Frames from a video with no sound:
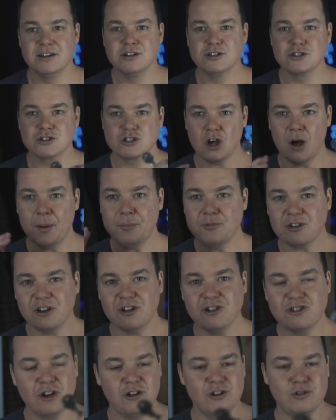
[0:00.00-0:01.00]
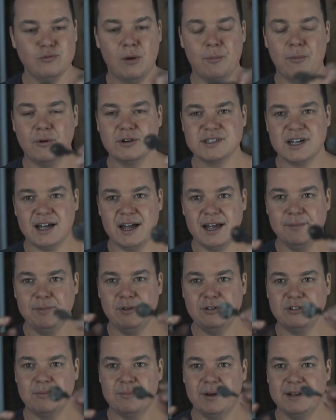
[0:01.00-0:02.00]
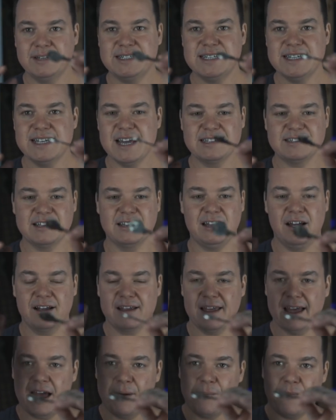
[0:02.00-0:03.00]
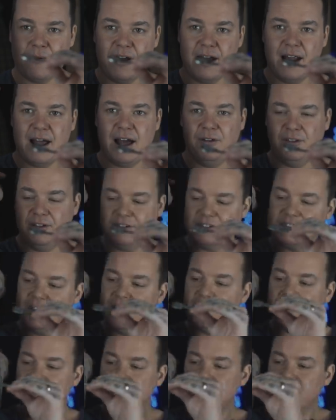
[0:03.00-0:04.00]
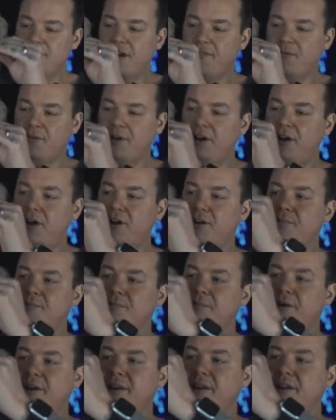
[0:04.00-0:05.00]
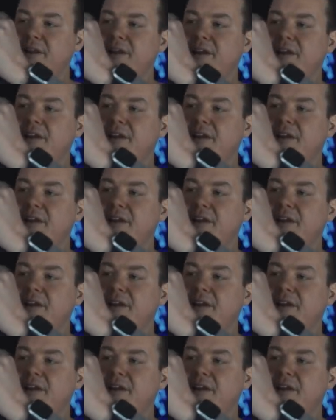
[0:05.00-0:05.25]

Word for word: so I'm just going to show you one more time using my DSLR camera how this looks for everyone at home, but